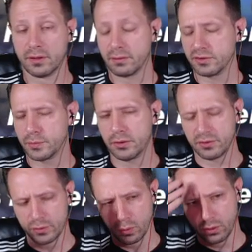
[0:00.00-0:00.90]
another
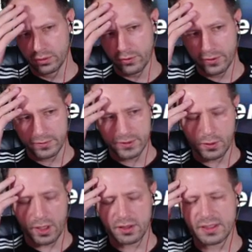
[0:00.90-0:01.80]
spiritual world, right?
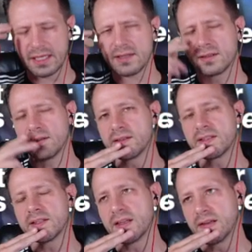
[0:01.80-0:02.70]
So I could easily
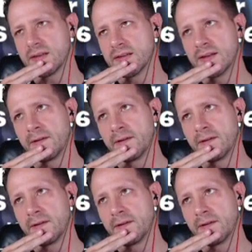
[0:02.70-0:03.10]
see